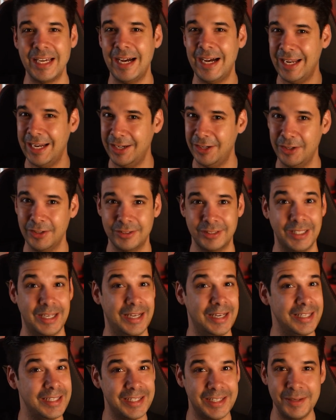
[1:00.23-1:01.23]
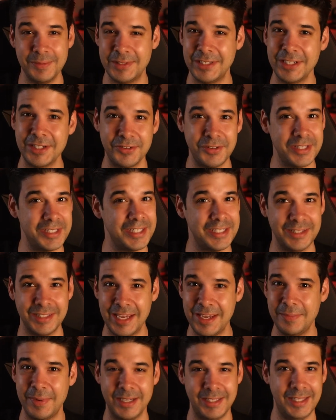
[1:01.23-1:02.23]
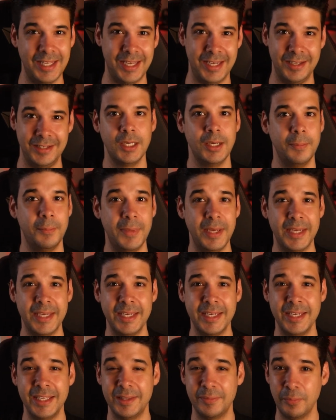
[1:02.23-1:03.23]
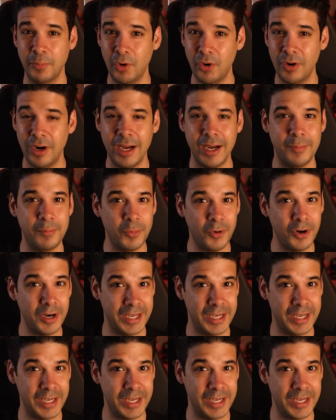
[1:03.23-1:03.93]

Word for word: a lot and it keeps increasing day by day, making it more and more